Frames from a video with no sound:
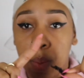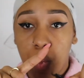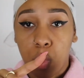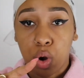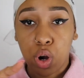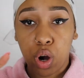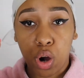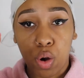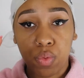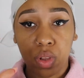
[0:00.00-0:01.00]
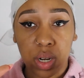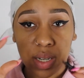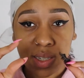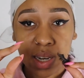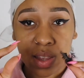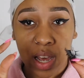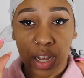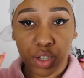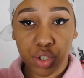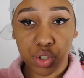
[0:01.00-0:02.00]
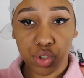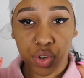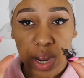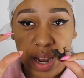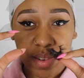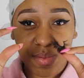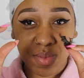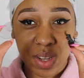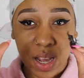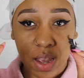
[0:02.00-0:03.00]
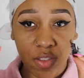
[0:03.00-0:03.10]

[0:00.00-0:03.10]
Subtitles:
more curved look instead of that straight kind